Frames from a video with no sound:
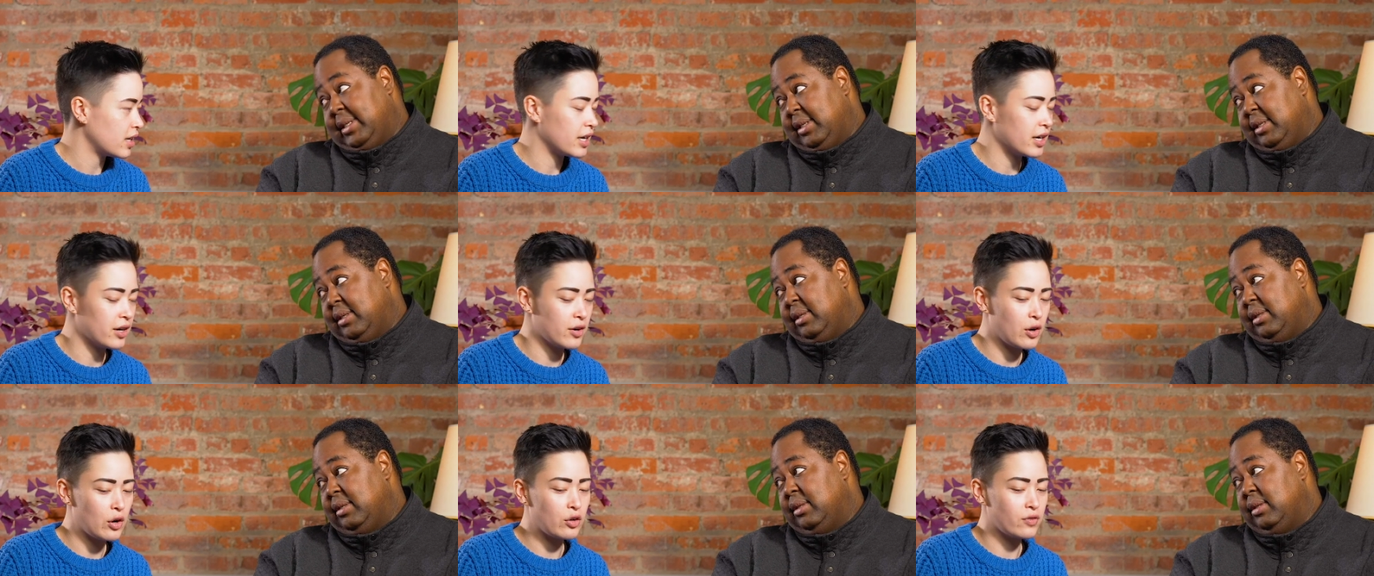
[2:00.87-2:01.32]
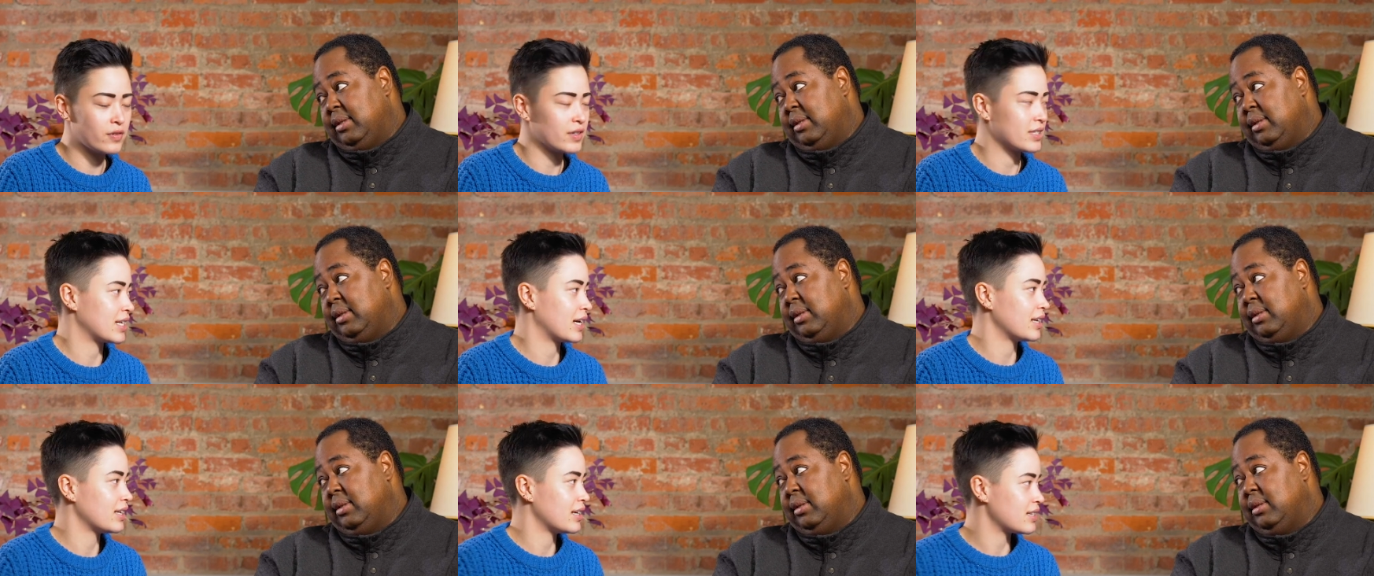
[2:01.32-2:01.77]
Speaker 1: in an
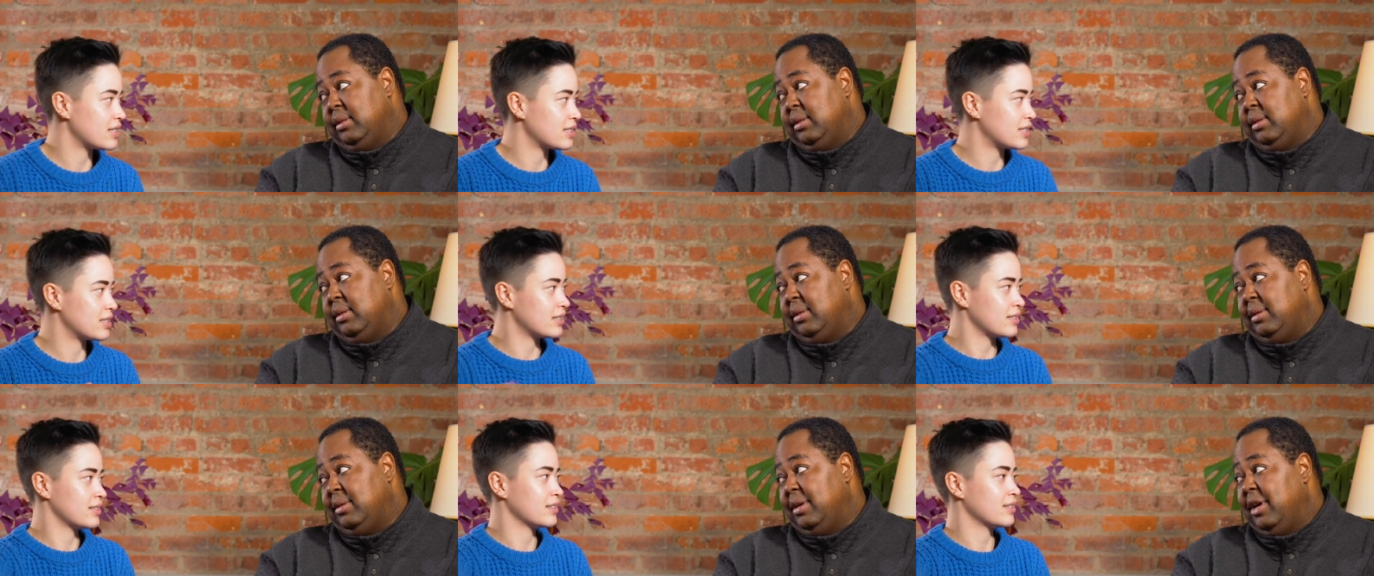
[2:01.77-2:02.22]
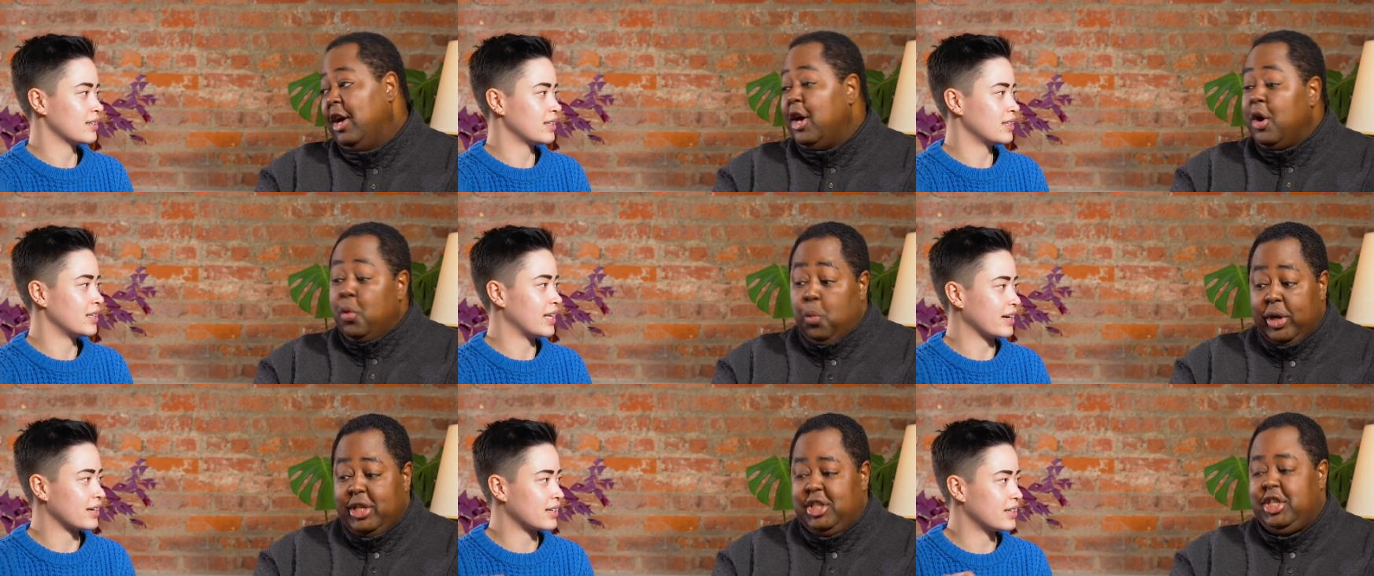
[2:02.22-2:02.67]
overzealous
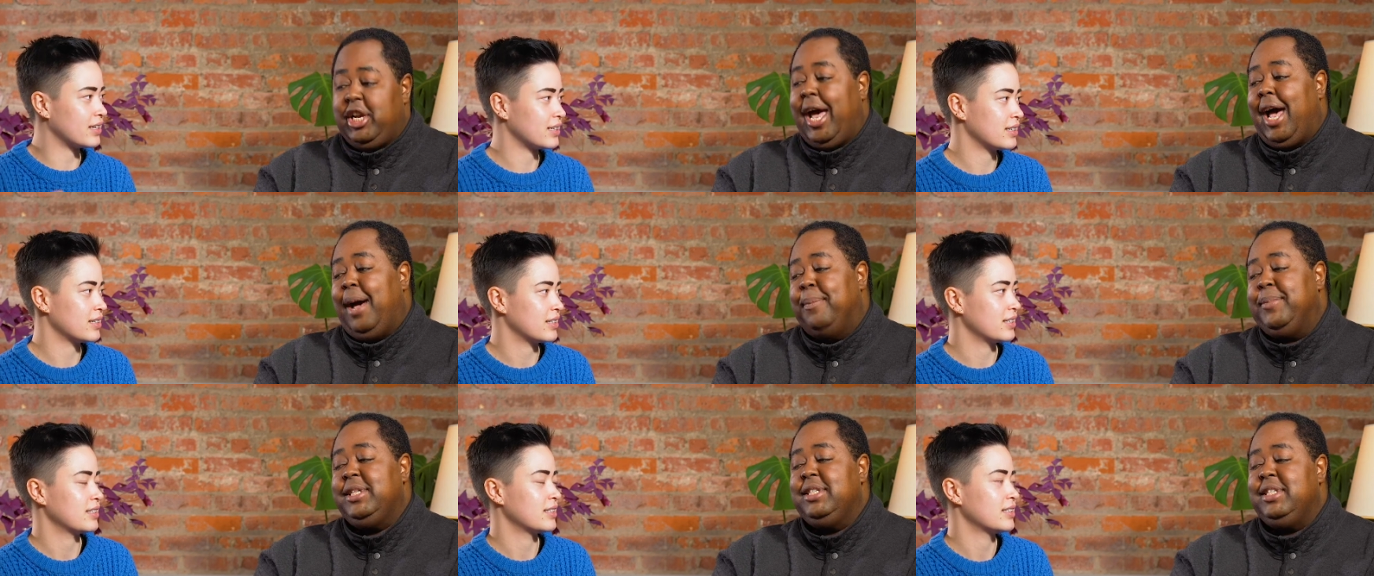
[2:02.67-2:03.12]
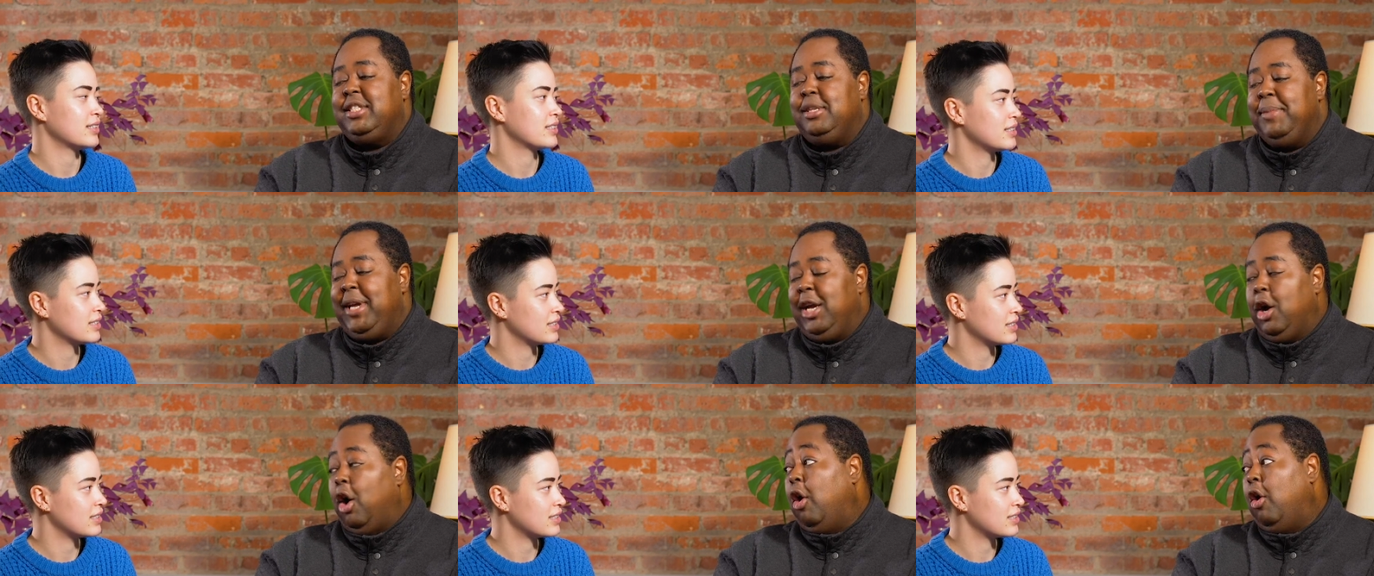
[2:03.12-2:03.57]
Speaker 2: click. Which happens to
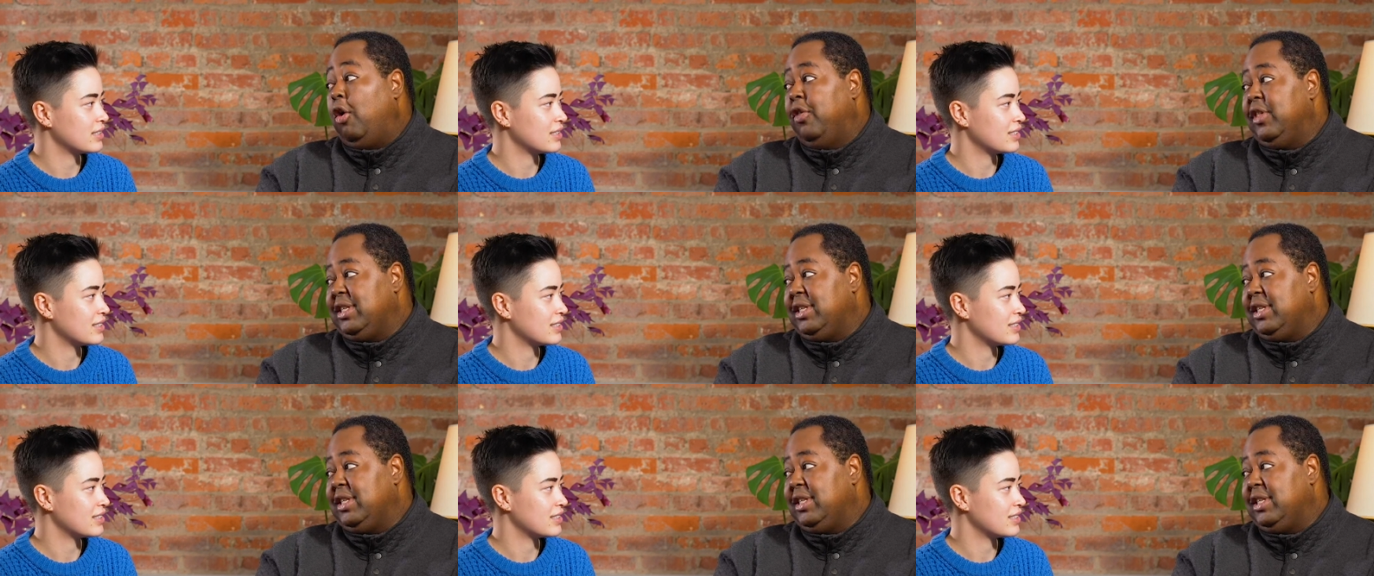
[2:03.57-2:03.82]
me all the